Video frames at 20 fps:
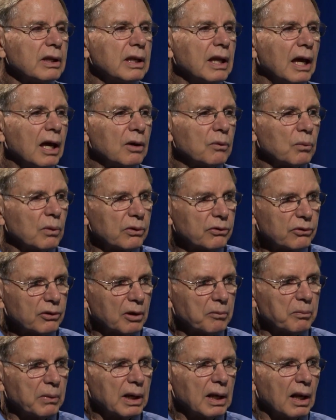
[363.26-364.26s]
down with
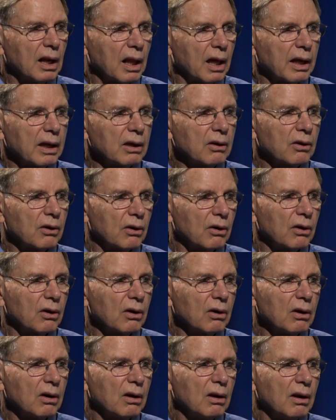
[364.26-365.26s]
somebody like
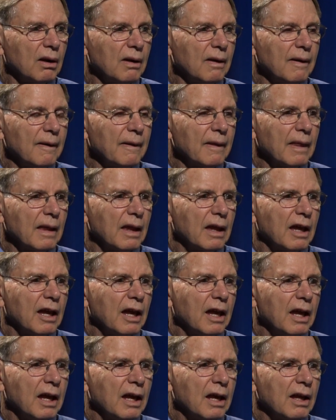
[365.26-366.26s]
her,
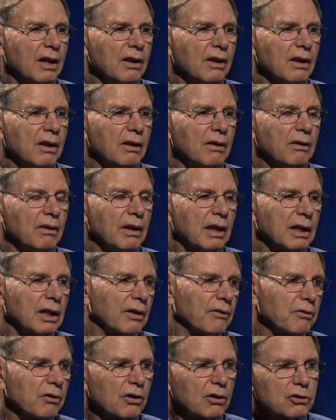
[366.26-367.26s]
and they
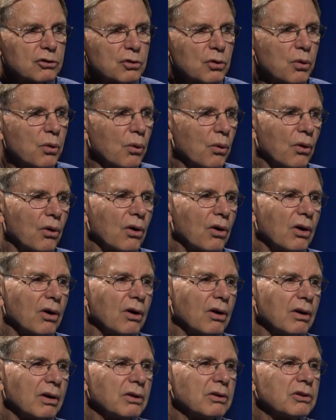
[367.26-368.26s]
give her a
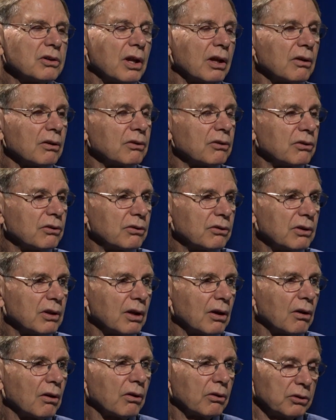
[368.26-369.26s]
tour and
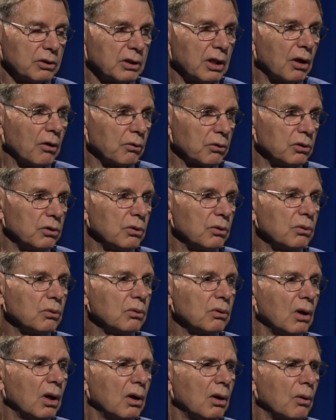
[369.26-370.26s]
tell
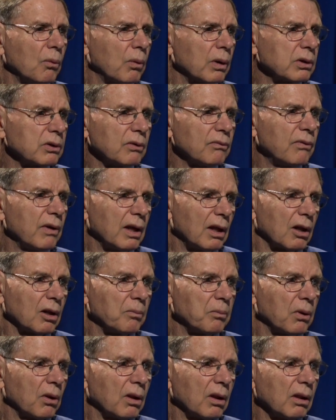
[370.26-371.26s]
you what's
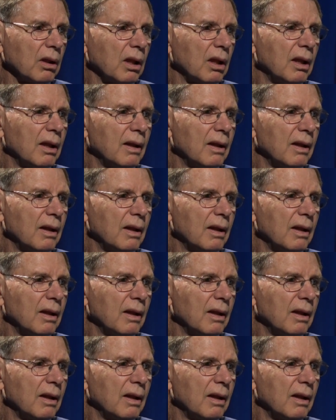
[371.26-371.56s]
available,